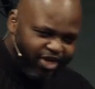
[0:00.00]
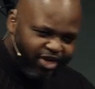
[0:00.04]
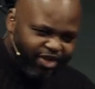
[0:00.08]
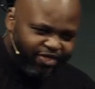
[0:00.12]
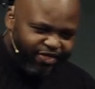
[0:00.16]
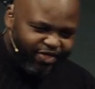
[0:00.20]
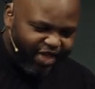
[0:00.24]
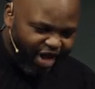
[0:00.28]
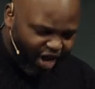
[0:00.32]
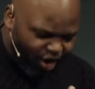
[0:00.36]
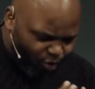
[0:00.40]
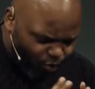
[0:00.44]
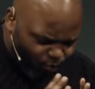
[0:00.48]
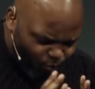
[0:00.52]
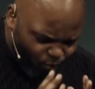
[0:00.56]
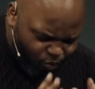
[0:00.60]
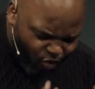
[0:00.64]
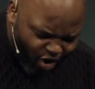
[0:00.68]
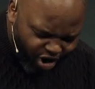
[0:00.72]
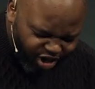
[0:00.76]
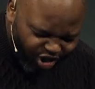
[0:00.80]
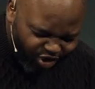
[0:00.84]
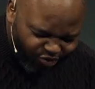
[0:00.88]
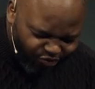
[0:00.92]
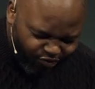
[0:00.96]
that
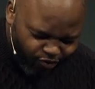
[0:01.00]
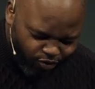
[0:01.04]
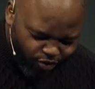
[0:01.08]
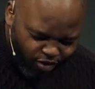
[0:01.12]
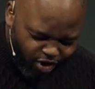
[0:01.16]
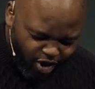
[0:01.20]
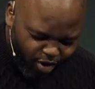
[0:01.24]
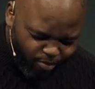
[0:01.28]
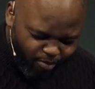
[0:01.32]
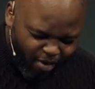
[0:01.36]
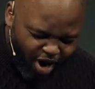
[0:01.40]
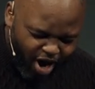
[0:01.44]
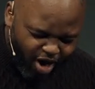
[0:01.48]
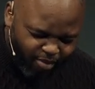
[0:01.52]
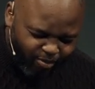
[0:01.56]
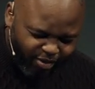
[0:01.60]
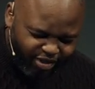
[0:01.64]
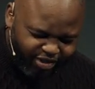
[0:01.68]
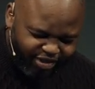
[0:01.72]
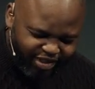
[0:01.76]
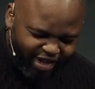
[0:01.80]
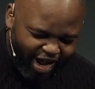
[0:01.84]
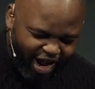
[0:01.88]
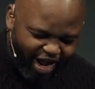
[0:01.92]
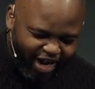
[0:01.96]
wonderful commandment
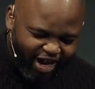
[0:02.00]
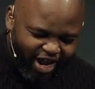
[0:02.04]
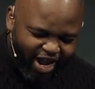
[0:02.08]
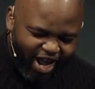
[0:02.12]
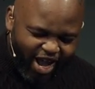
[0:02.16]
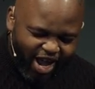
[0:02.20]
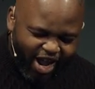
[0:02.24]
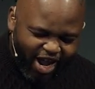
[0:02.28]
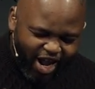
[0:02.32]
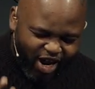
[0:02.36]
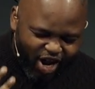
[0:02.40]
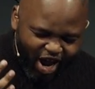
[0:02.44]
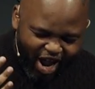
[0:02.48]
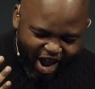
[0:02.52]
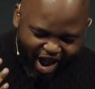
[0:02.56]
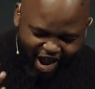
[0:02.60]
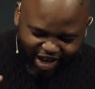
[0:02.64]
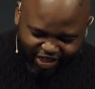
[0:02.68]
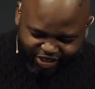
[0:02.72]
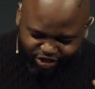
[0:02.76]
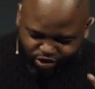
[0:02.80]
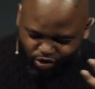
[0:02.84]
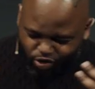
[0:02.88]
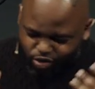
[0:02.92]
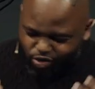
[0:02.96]
that
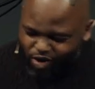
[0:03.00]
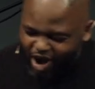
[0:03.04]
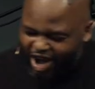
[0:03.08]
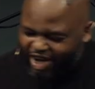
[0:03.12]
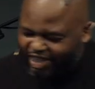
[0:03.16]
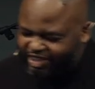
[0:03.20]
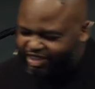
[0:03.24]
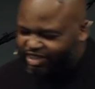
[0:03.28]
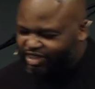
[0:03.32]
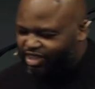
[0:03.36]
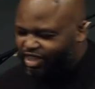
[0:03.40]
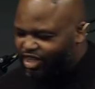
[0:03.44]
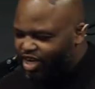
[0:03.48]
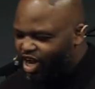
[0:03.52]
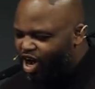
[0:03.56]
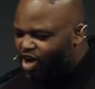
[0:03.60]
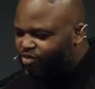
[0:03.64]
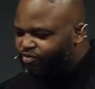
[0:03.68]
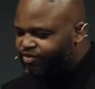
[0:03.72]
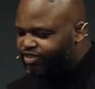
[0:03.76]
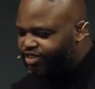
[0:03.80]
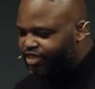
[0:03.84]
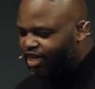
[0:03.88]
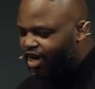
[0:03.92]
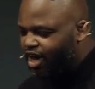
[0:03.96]
as Christ
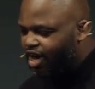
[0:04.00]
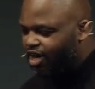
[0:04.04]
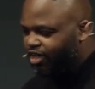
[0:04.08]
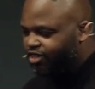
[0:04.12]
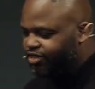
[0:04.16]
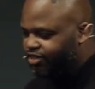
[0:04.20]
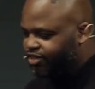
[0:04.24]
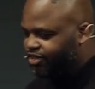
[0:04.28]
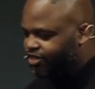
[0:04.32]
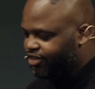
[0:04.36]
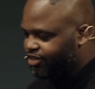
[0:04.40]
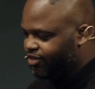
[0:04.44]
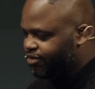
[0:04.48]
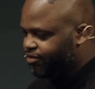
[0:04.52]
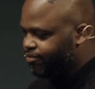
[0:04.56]
loves us,